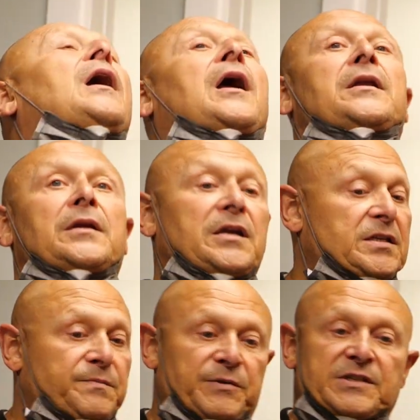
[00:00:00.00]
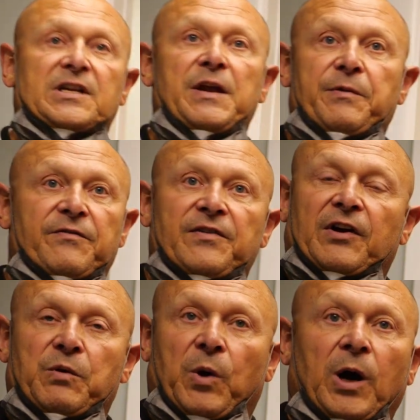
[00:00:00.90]
and he's been sleeping
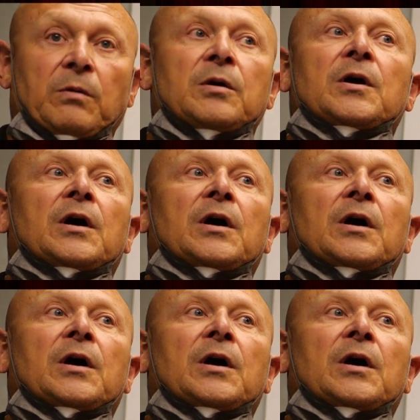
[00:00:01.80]
very well.